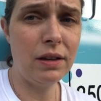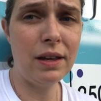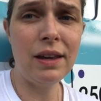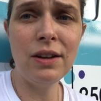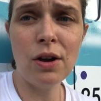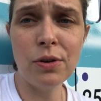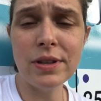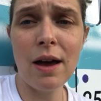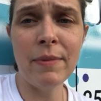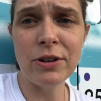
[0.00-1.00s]
he
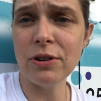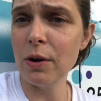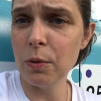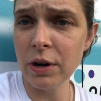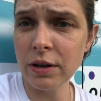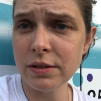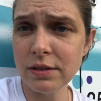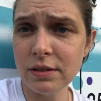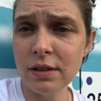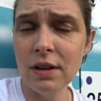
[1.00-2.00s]
knows how my truck
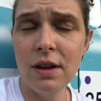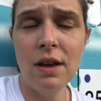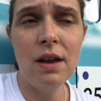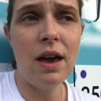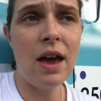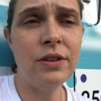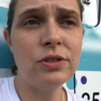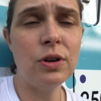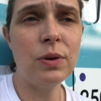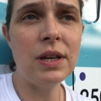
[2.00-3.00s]
works, and
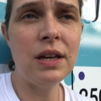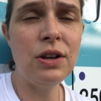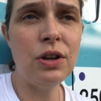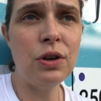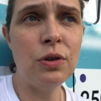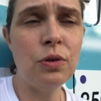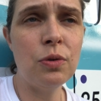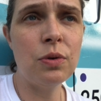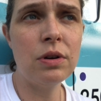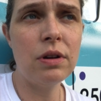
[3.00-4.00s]
so he
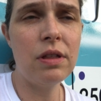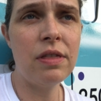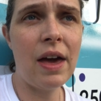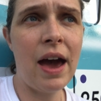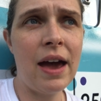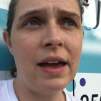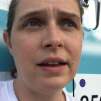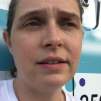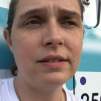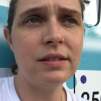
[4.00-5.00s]
knew
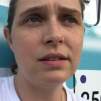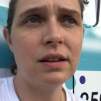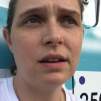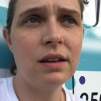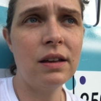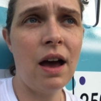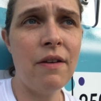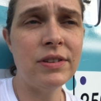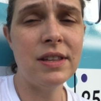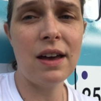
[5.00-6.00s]
that
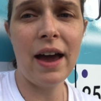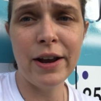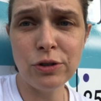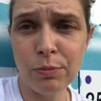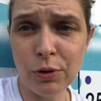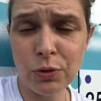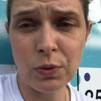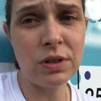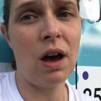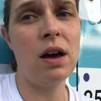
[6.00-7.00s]
obviously the Hydro
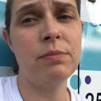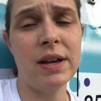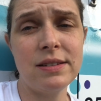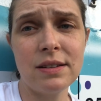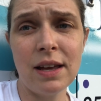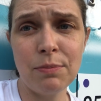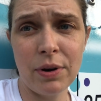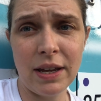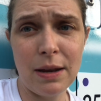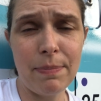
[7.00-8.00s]
Boost was gone, but I still had
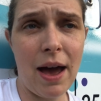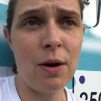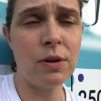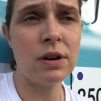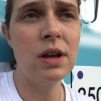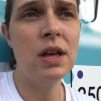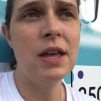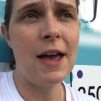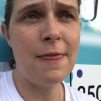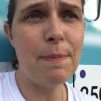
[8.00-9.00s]
braking power,
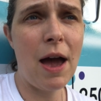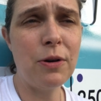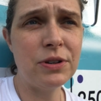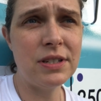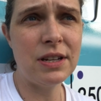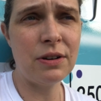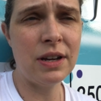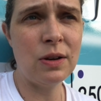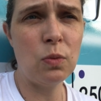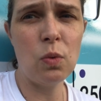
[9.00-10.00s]
and the power
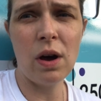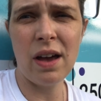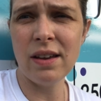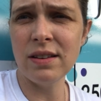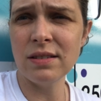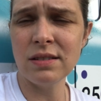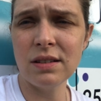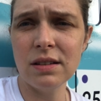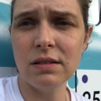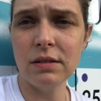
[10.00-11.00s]
steering
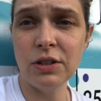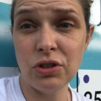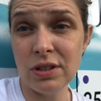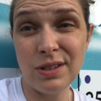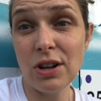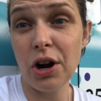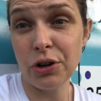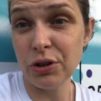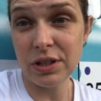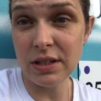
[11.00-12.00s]
it's
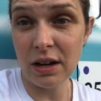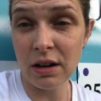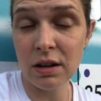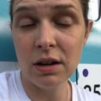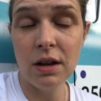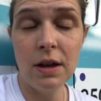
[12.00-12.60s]
harder to steer.